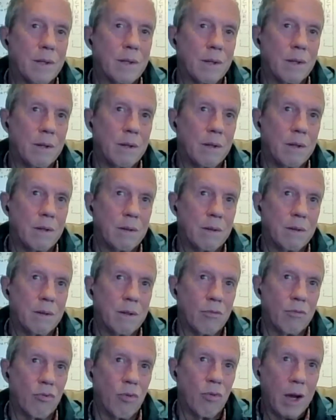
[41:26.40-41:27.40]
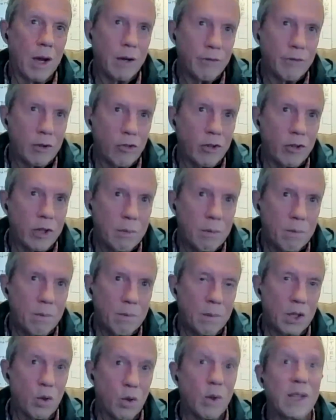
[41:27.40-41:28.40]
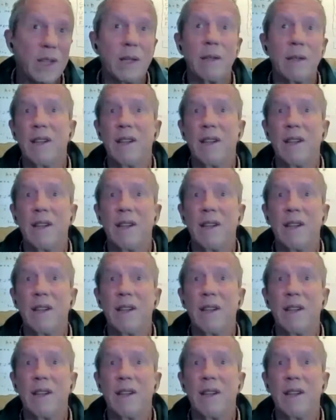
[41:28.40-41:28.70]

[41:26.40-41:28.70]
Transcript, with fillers: the the rivalry between